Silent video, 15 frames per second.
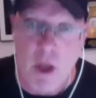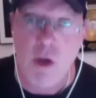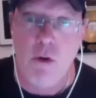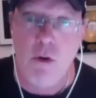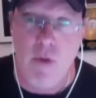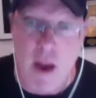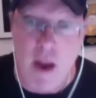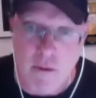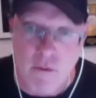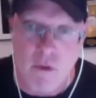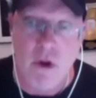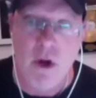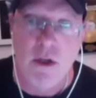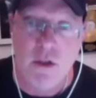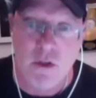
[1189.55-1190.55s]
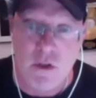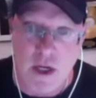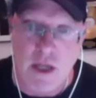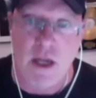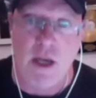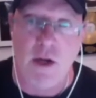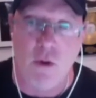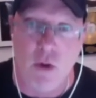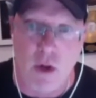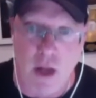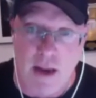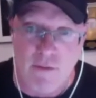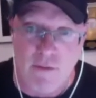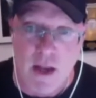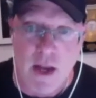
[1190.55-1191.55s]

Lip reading: you've ever seen in your life.